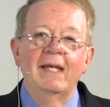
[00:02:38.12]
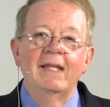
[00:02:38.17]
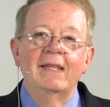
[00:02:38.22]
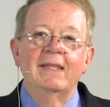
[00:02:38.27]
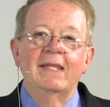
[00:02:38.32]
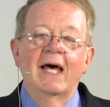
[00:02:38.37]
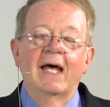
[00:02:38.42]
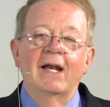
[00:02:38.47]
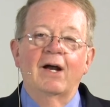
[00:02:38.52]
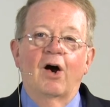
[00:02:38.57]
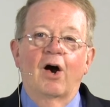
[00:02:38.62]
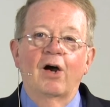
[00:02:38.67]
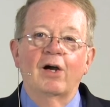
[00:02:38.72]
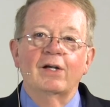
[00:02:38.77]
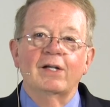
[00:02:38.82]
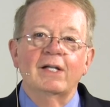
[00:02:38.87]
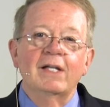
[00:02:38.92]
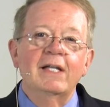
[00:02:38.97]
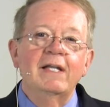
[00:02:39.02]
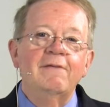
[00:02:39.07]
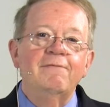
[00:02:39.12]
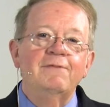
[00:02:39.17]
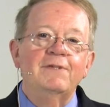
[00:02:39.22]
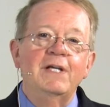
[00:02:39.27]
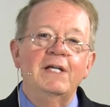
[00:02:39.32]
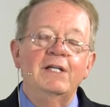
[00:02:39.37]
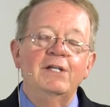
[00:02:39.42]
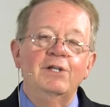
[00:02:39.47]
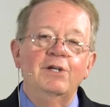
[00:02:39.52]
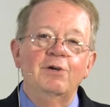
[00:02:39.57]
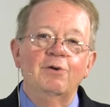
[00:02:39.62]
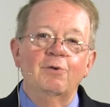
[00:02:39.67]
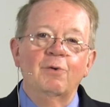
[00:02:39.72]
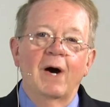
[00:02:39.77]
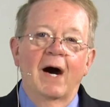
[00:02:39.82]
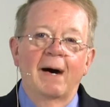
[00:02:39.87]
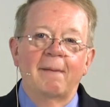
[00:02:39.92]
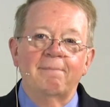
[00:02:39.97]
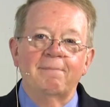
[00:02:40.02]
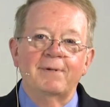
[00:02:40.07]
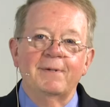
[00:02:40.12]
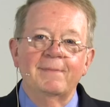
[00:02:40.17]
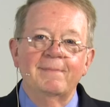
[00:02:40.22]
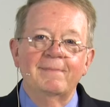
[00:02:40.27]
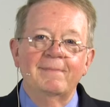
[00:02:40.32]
that are lifting you up,